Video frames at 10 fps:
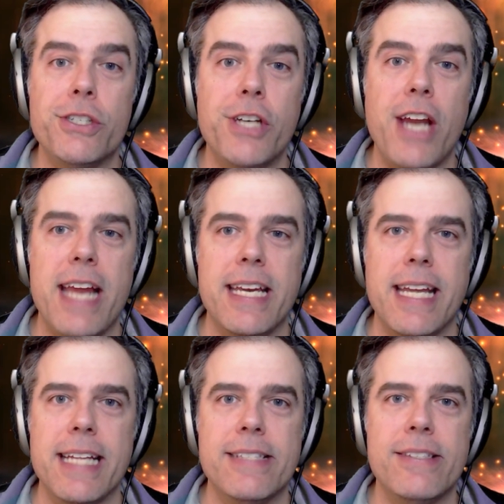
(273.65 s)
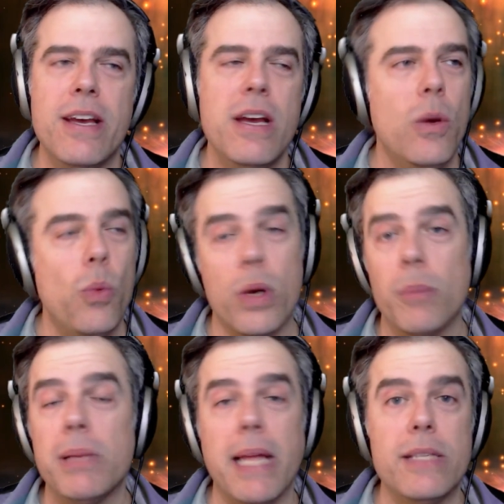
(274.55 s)
shenanigans, one
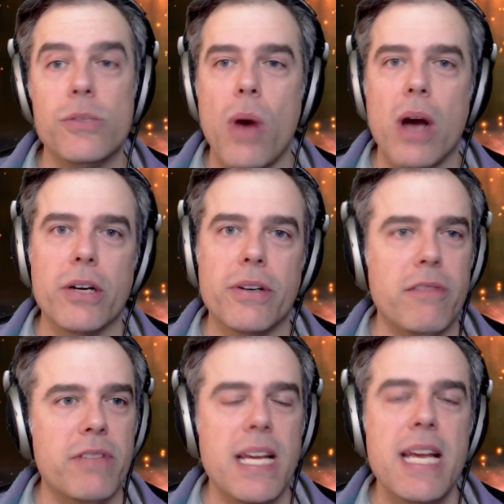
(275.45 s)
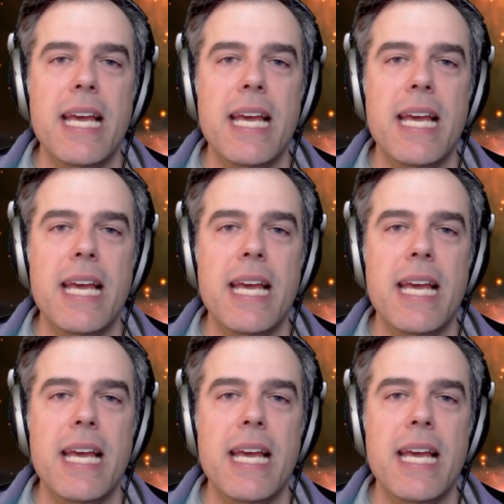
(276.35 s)
planeswalker even.